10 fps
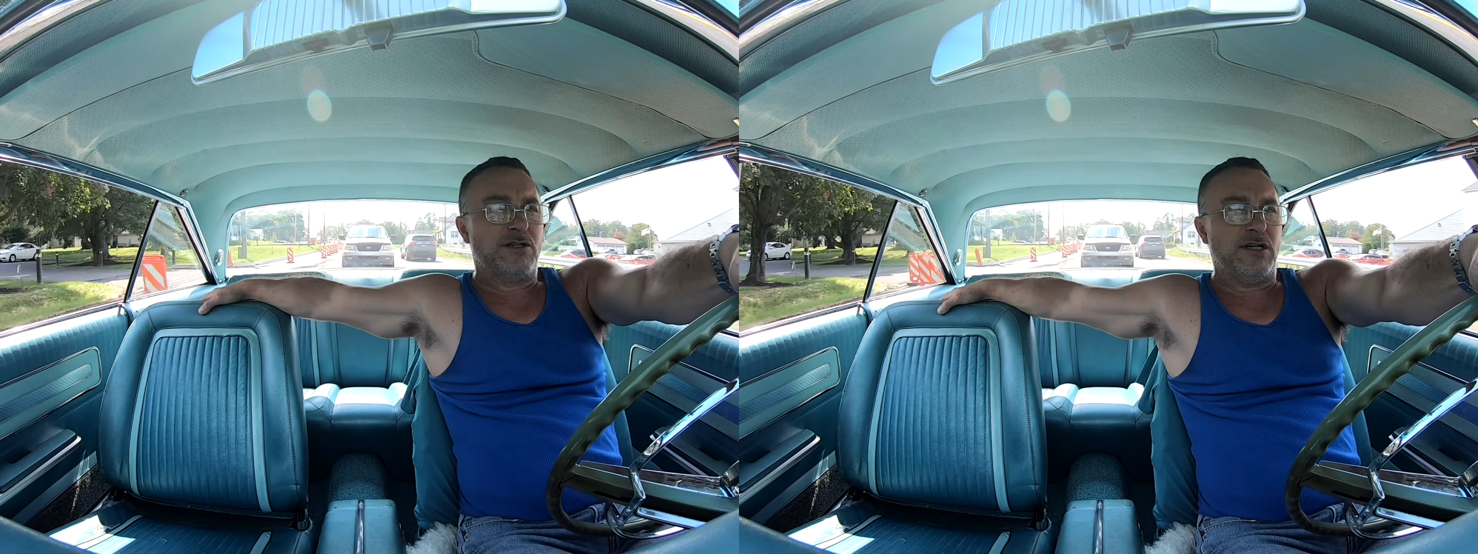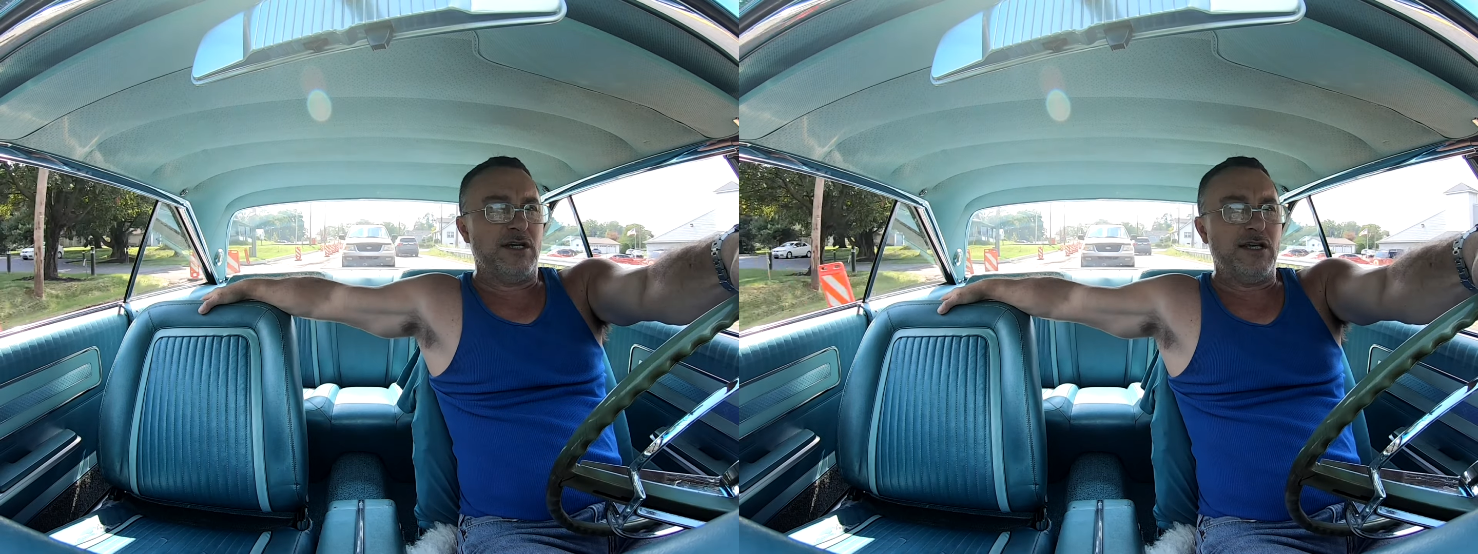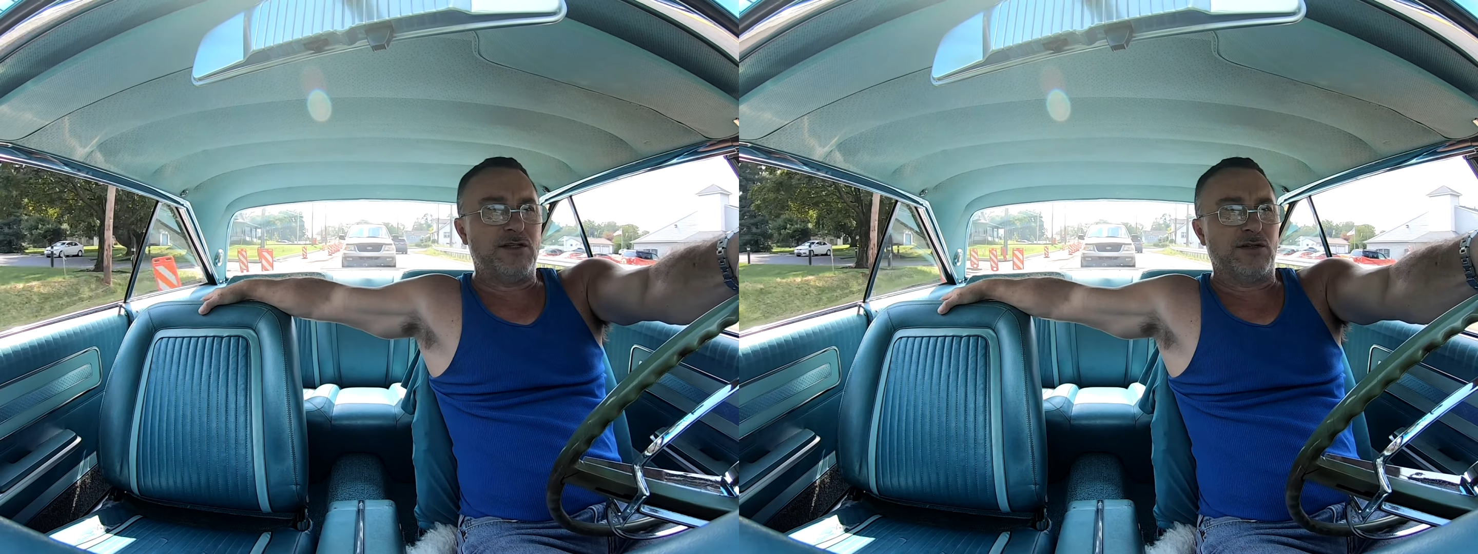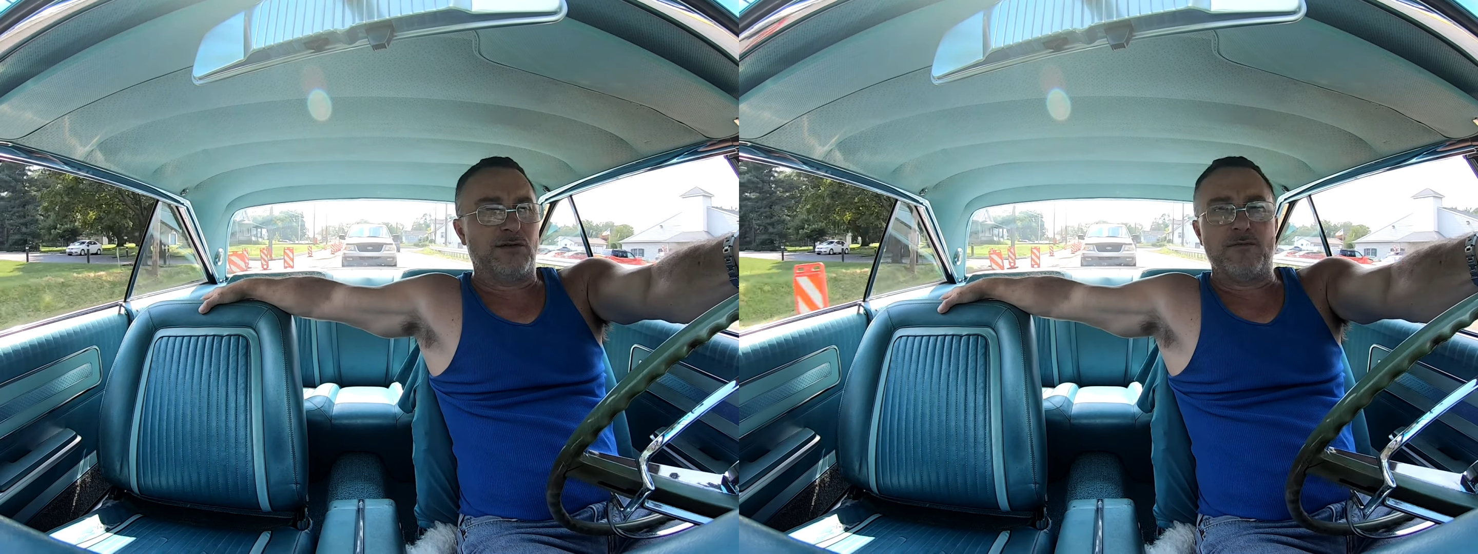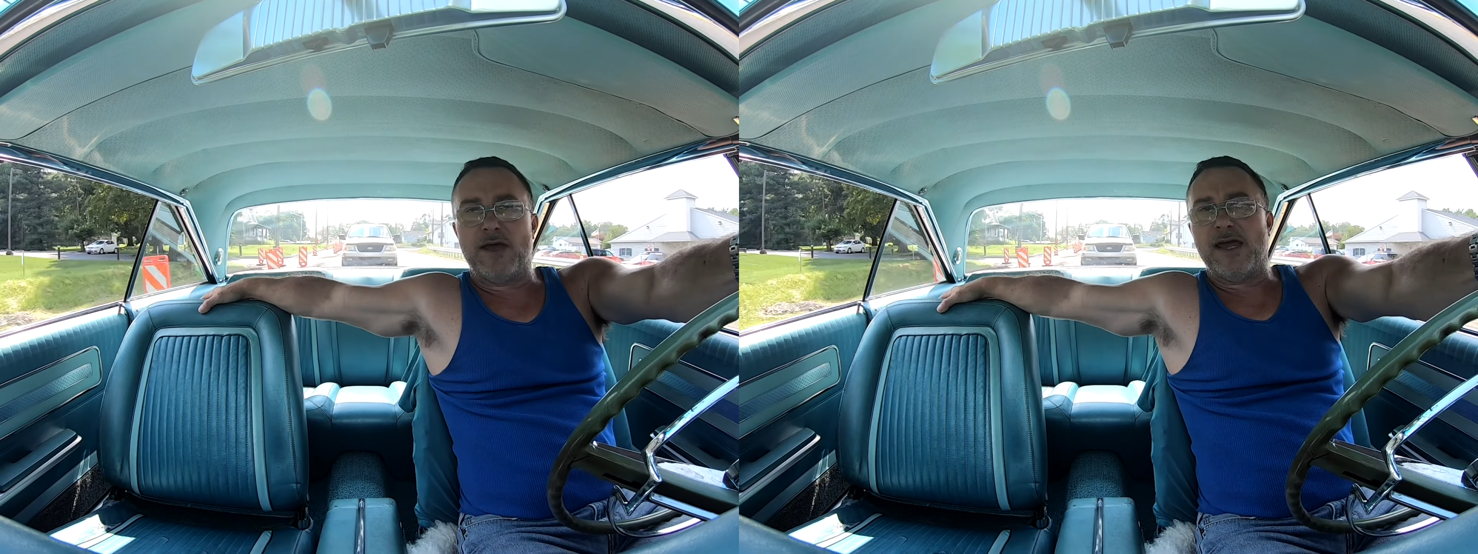she needs to
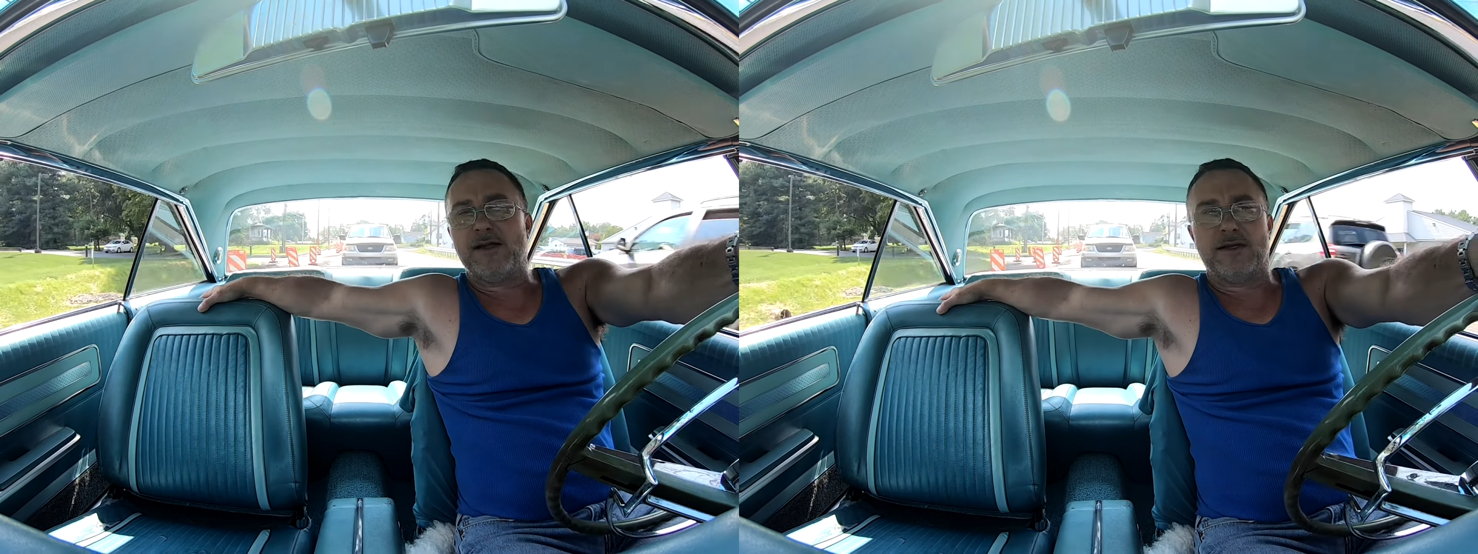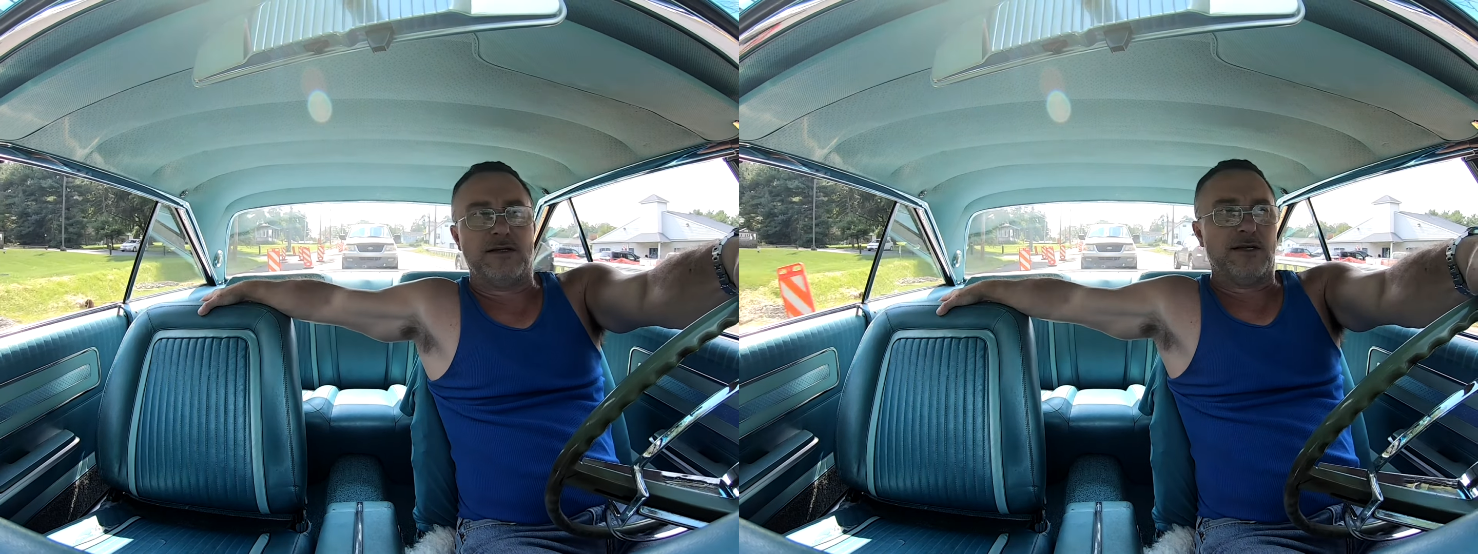remain